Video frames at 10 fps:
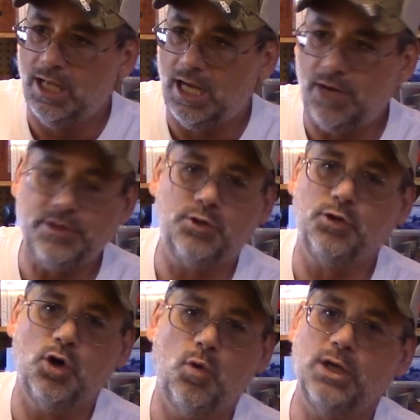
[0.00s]
I really don't
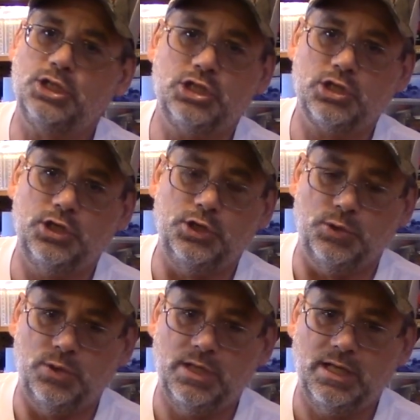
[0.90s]
know what she's going to
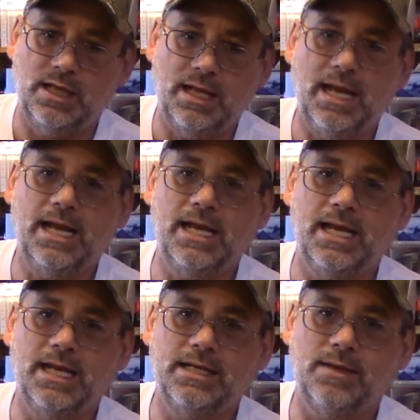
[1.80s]
do.
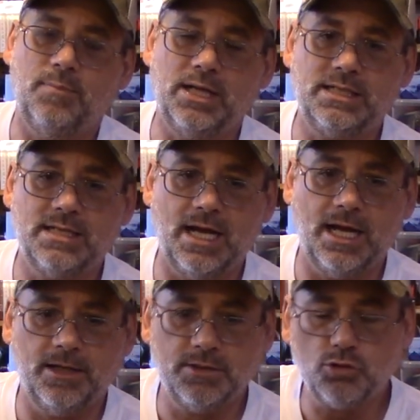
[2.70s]
And but
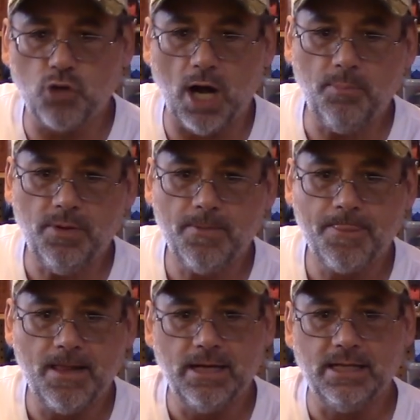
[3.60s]
uh, Trump,
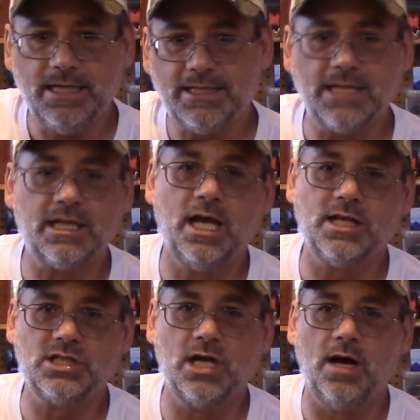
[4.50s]
he says a lot
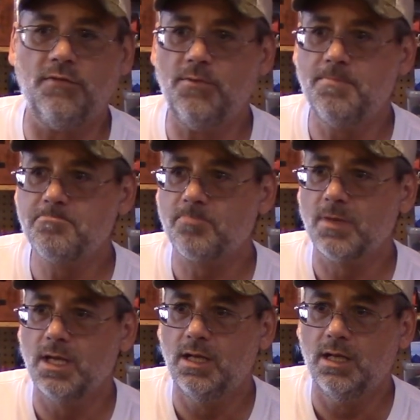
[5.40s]
of stuff
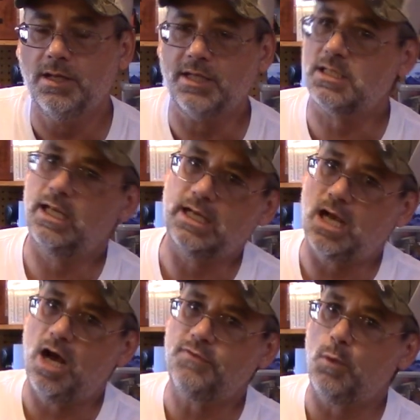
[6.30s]
that's like
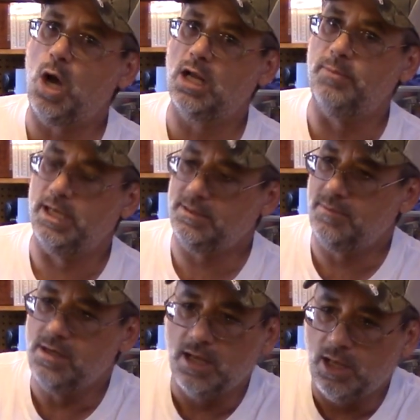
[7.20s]
off the wall a bit,
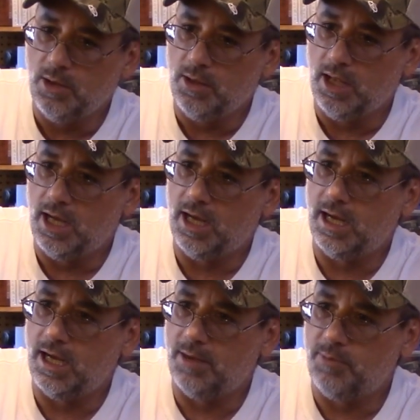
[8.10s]

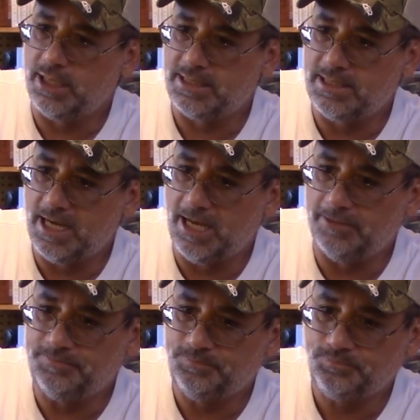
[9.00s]
uh, but
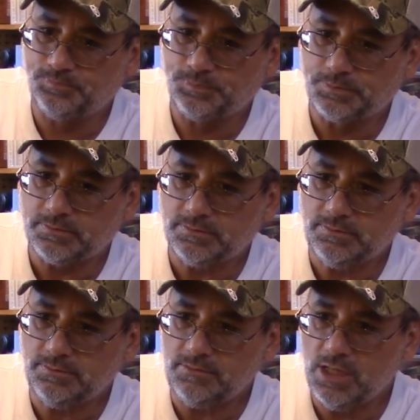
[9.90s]
uh,
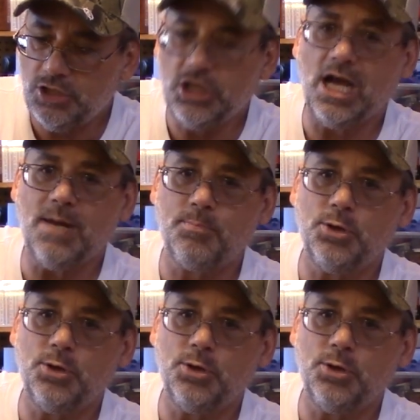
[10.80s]
you got a